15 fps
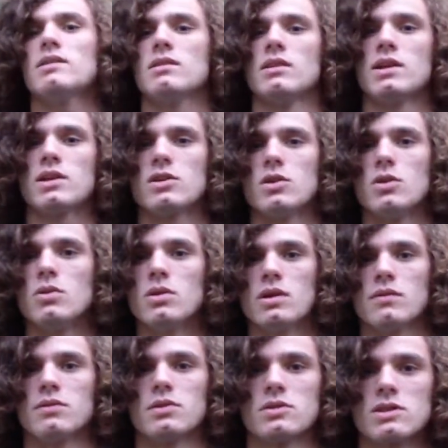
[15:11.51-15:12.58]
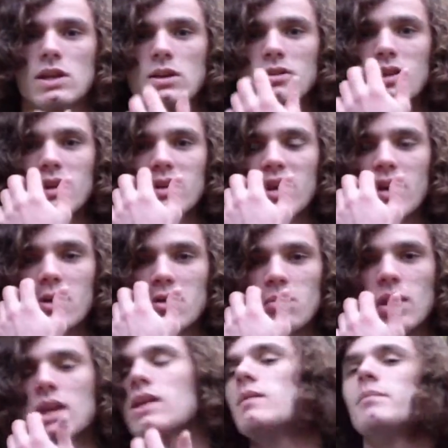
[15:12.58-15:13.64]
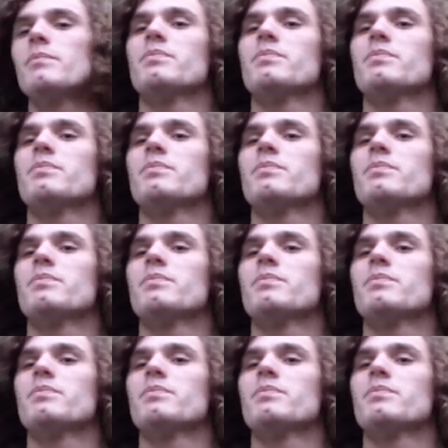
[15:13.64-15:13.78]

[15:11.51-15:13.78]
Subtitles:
to let go if you're scared that you're not going to make it,